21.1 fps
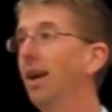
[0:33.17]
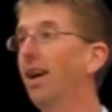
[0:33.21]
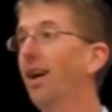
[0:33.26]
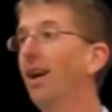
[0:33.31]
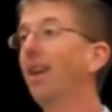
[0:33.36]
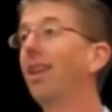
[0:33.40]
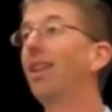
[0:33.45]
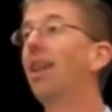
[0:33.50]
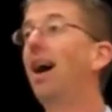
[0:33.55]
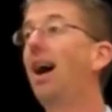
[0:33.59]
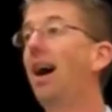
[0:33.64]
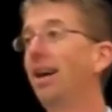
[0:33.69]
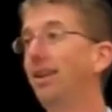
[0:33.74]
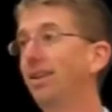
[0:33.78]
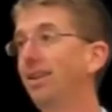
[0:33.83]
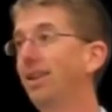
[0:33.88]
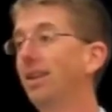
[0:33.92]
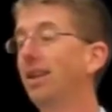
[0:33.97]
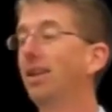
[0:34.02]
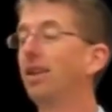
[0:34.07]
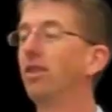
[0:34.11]
a
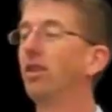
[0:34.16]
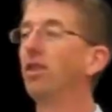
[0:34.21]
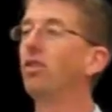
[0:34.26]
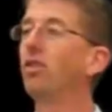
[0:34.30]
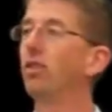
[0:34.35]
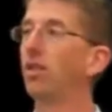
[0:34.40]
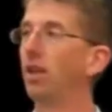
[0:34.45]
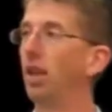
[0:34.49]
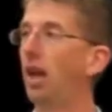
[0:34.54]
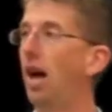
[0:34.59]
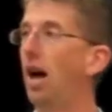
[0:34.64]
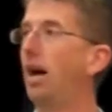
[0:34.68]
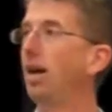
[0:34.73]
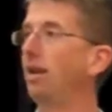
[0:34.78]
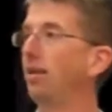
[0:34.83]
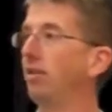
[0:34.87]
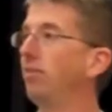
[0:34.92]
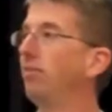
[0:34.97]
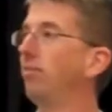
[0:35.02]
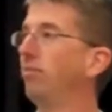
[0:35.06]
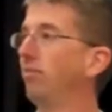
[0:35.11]
lot. This is a
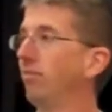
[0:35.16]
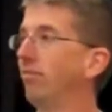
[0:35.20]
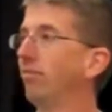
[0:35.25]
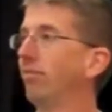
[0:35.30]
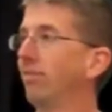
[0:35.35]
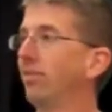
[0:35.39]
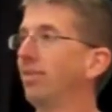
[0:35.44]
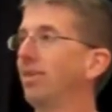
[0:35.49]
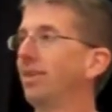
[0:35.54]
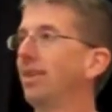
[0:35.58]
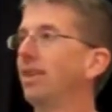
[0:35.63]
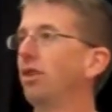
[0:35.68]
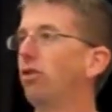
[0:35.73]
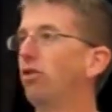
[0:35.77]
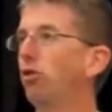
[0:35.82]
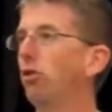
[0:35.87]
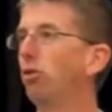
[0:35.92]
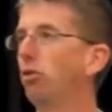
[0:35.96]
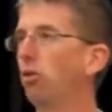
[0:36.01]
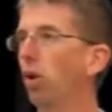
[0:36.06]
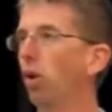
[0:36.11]
lot.
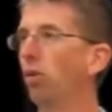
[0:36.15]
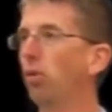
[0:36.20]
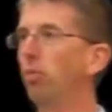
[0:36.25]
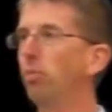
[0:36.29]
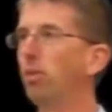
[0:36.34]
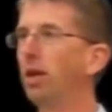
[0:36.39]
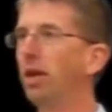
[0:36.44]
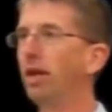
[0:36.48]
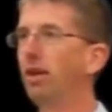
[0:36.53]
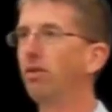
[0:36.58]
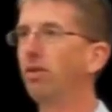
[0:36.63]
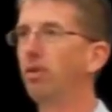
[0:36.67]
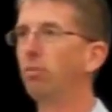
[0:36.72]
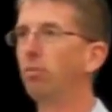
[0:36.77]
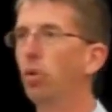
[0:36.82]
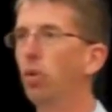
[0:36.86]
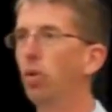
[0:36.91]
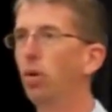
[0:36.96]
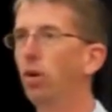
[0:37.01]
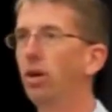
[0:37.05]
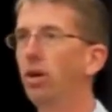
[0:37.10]
Student growth will be even
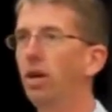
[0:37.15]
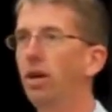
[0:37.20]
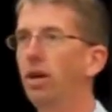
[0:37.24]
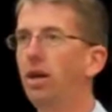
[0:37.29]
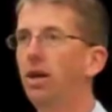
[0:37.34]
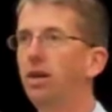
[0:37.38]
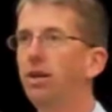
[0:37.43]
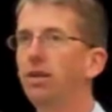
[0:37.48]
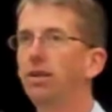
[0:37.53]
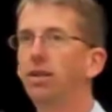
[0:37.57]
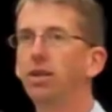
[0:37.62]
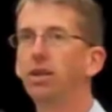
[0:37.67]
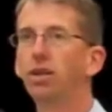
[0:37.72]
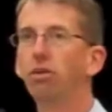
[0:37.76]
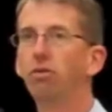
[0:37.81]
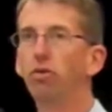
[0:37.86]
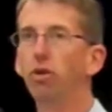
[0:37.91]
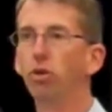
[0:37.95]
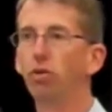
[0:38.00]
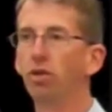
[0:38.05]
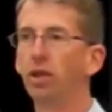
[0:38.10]
more
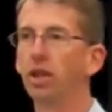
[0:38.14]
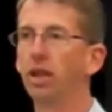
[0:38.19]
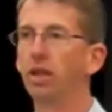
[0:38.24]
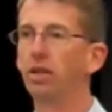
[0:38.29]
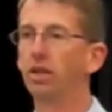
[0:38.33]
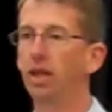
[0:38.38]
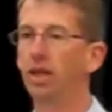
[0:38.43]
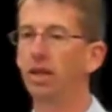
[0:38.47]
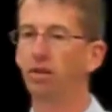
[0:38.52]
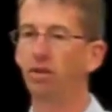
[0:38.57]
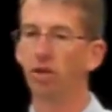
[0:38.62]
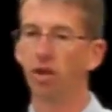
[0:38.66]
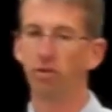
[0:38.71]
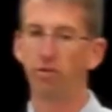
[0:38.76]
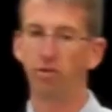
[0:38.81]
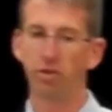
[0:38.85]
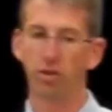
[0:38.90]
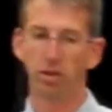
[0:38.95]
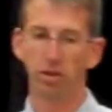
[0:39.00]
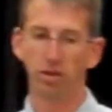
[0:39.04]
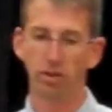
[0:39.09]
confusing and
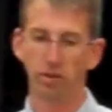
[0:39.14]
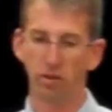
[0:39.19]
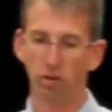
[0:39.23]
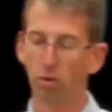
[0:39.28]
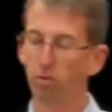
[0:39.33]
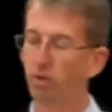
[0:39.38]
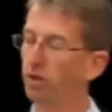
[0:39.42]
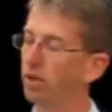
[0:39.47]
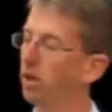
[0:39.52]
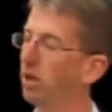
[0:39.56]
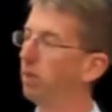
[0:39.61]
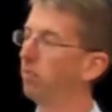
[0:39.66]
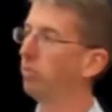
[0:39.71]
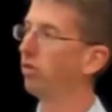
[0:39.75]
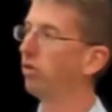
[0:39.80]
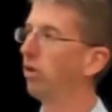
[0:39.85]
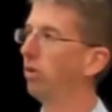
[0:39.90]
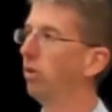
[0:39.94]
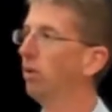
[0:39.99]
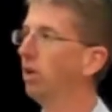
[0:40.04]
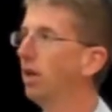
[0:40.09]
tough to overcome.
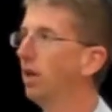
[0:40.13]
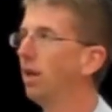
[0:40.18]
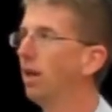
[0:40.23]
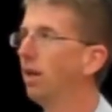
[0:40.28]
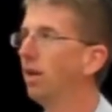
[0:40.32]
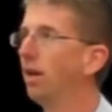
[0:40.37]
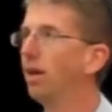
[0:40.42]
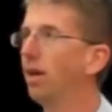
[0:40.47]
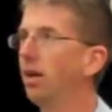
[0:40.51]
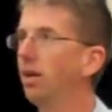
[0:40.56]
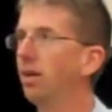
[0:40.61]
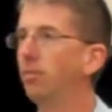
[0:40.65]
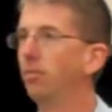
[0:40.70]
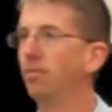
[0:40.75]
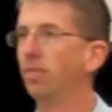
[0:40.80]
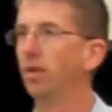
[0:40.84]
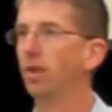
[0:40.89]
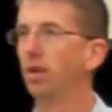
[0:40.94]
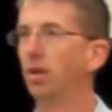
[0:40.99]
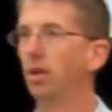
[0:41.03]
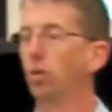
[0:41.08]
So
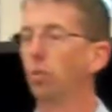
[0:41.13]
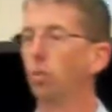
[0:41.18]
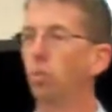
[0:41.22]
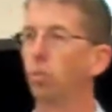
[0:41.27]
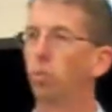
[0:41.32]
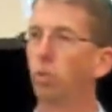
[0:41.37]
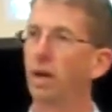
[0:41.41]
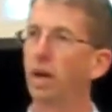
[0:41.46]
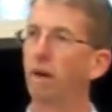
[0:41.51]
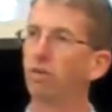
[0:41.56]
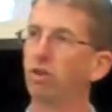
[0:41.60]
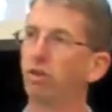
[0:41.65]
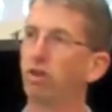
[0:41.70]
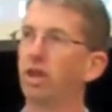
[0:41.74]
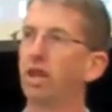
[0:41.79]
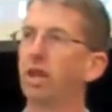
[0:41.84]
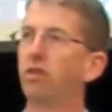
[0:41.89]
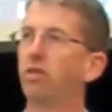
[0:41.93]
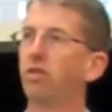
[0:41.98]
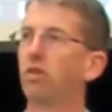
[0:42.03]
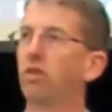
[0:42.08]
we have a
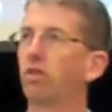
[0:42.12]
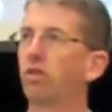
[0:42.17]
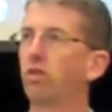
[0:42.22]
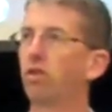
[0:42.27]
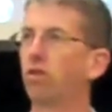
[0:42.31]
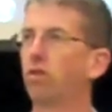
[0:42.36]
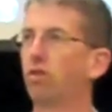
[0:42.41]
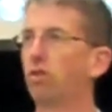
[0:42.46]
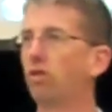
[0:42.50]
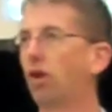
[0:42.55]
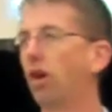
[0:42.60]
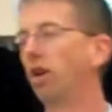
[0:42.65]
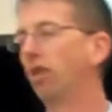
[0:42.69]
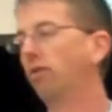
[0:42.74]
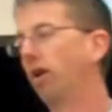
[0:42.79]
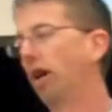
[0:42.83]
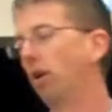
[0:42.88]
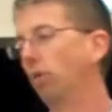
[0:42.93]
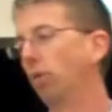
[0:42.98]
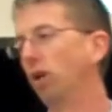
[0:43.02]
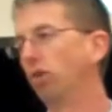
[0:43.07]
chance to start an
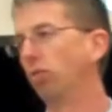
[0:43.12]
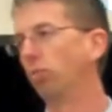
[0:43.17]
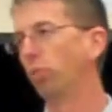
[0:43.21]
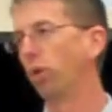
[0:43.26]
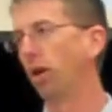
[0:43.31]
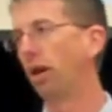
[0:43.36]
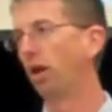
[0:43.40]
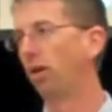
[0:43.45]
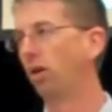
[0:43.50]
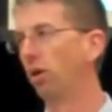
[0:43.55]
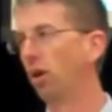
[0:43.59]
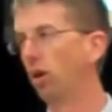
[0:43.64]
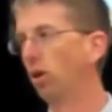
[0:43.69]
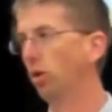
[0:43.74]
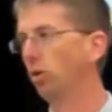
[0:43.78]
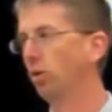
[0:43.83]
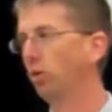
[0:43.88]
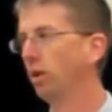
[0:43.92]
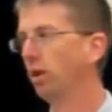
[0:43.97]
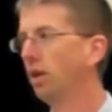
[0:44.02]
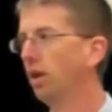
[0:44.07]
evaluation plan on our
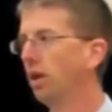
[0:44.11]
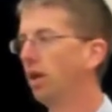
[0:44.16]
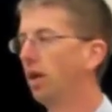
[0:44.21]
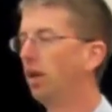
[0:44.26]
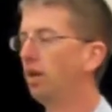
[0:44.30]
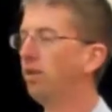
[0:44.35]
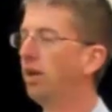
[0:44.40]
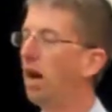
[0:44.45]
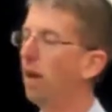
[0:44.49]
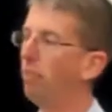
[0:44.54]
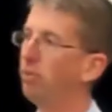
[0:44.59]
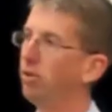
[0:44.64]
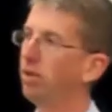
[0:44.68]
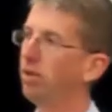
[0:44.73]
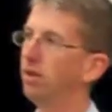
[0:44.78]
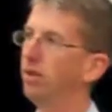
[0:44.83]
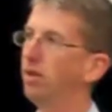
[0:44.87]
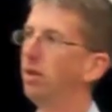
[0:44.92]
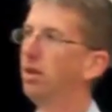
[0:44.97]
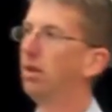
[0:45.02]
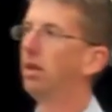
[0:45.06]
own, adopt it,
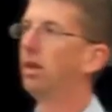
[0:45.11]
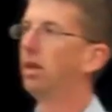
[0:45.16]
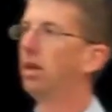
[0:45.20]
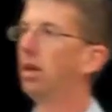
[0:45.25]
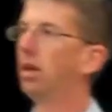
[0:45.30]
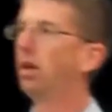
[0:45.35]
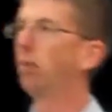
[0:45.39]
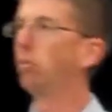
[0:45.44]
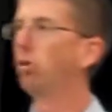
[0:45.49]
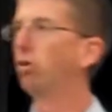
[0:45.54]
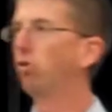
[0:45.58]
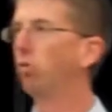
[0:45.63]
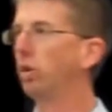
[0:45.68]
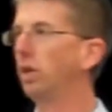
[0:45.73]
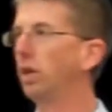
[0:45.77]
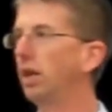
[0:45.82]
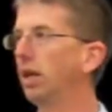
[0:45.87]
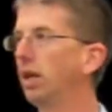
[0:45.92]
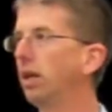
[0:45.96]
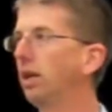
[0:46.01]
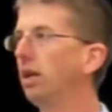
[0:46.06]
which we
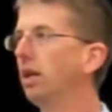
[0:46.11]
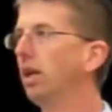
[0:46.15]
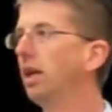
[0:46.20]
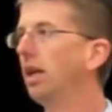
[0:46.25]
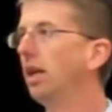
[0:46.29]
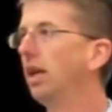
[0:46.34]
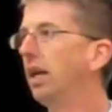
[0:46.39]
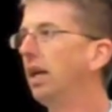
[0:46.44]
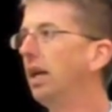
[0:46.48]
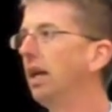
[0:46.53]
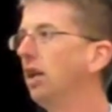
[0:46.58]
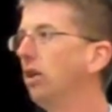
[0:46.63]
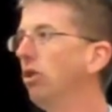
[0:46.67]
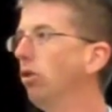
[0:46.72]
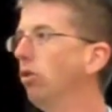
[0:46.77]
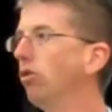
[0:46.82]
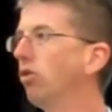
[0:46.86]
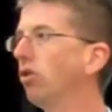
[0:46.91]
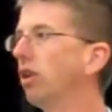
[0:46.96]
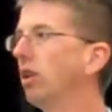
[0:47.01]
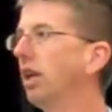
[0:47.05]
did, and
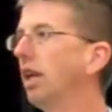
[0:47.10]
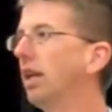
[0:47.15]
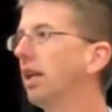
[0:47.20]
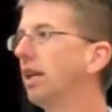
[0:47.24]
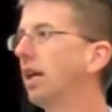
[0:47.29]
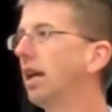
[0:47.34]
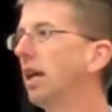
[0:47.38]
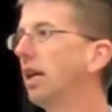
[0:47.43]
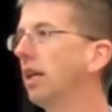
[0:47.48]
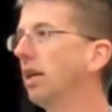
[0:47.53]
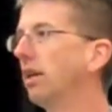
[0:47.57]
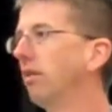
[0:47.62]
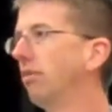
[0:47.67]
use it and kind of